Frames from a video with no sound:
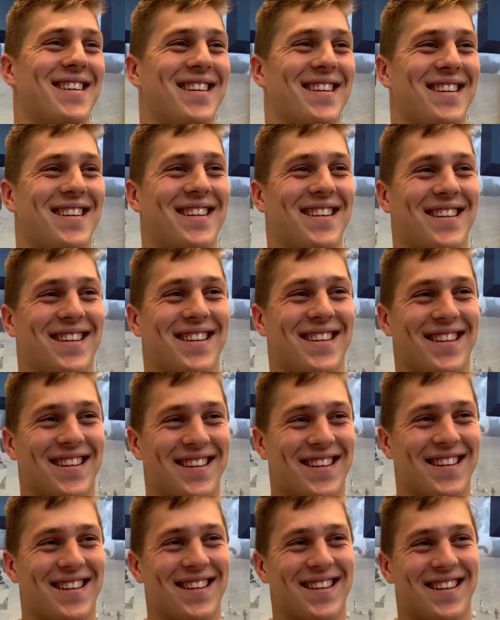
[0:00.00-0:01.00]
how do you
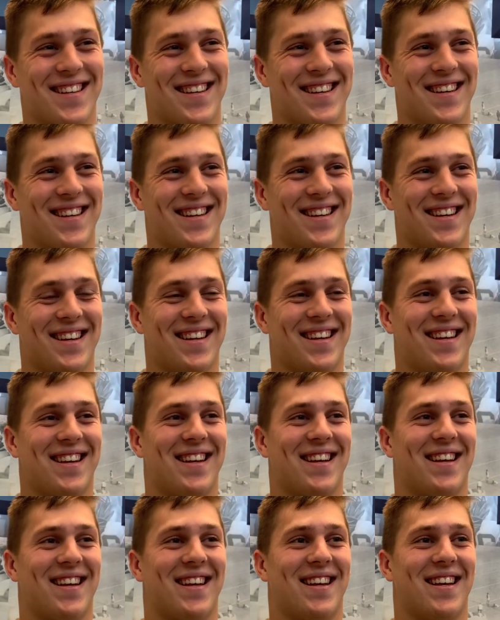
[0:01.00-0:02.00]
how do you feel like you did
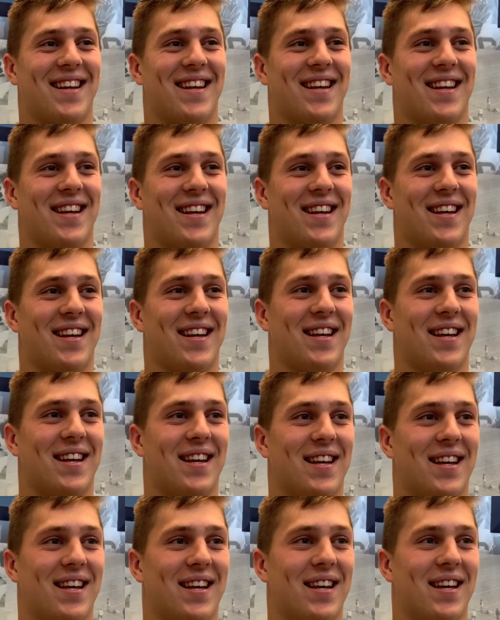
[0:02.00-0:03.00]
just physically the strength
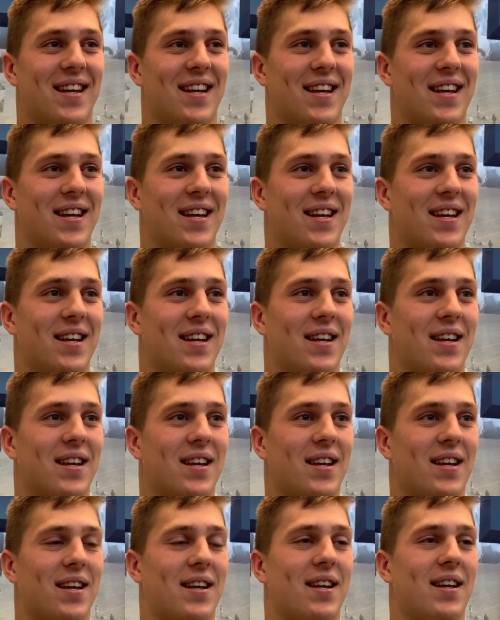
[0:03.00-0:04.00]
of the game going against
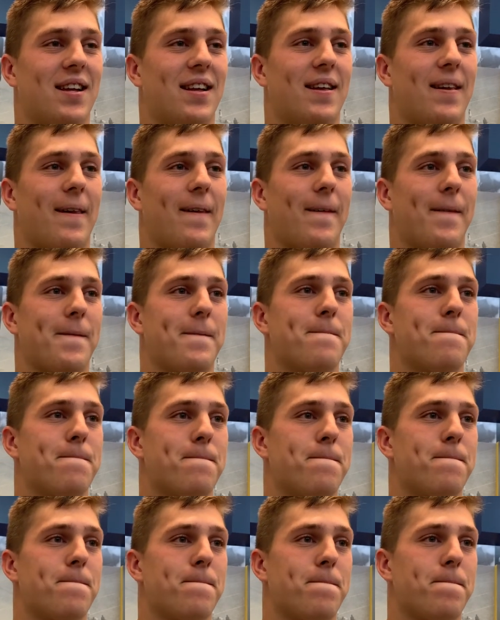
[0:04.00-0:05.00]
a you know an actual
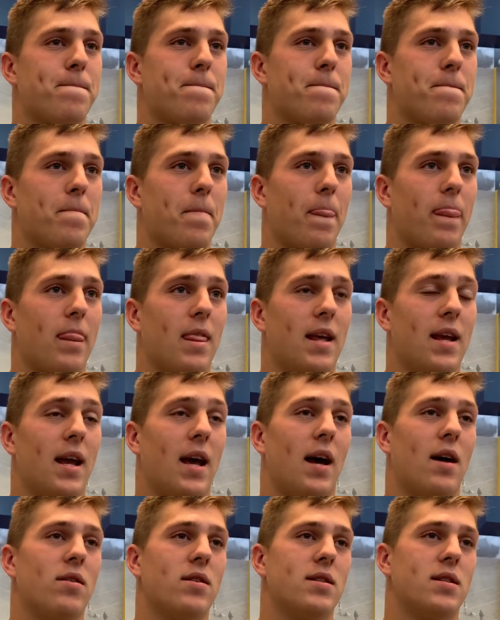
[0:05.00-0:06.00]
opponent?
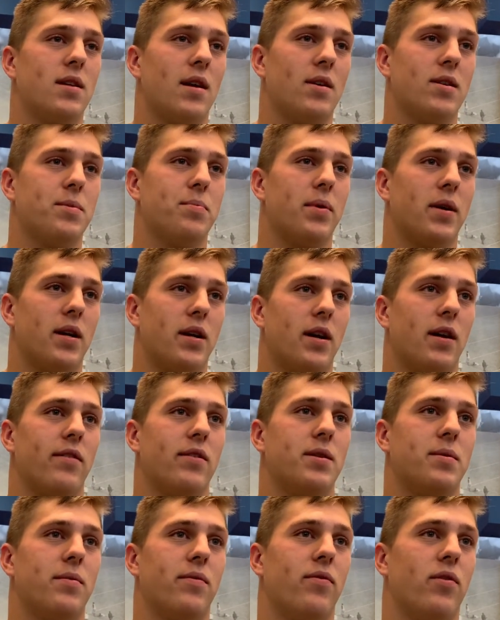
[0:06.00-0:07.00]
Yeah, I was I was pretty
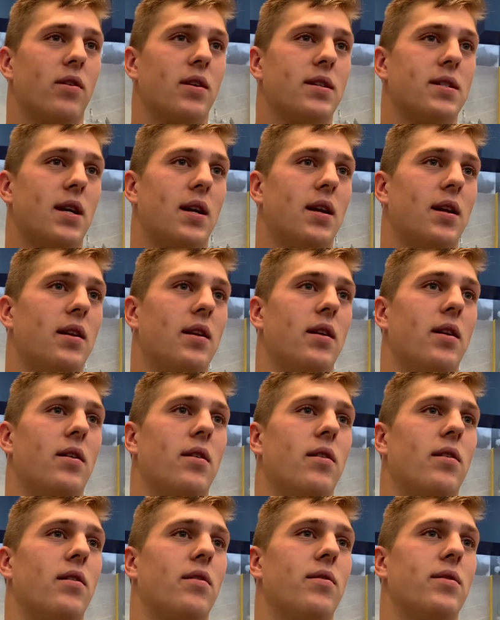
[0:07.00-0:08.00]
nervous before because I didn't know
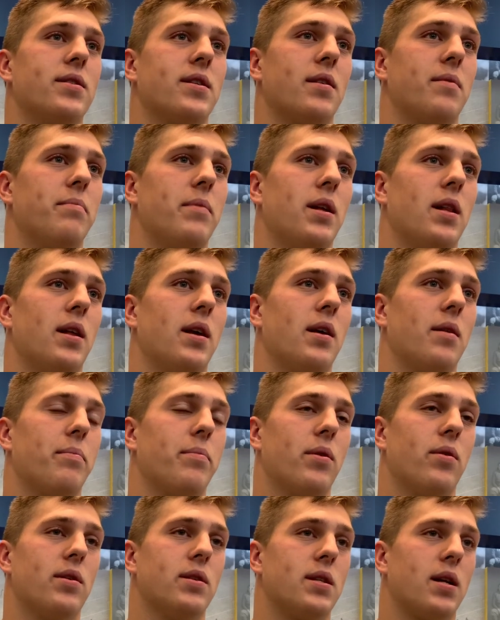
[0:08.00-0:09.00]
what it was gonna be like,
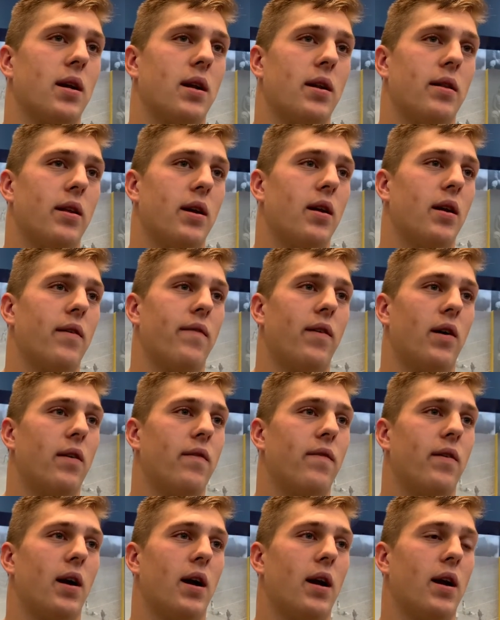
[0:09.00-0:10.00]
but once I get in there, I
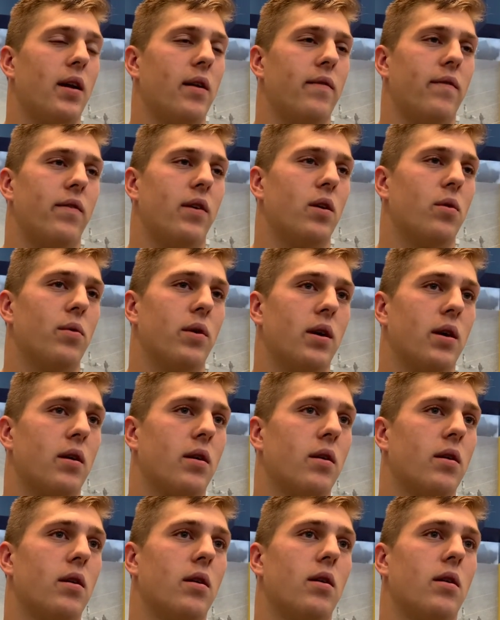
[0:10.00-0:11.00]
felt fine. I didn't feel
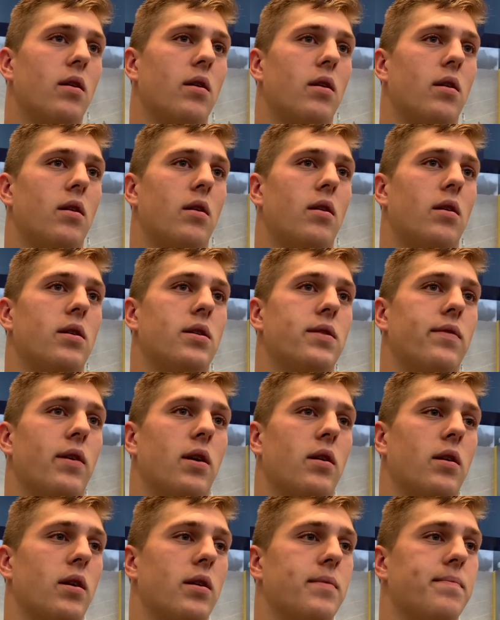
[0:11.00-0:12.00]
weak. Just
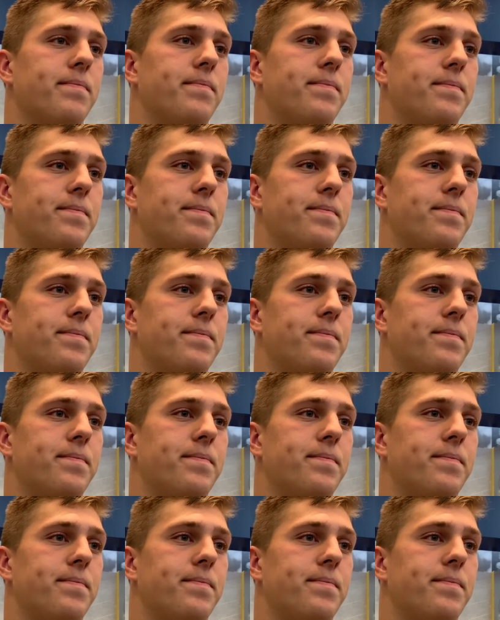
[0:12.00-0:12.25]
felt good.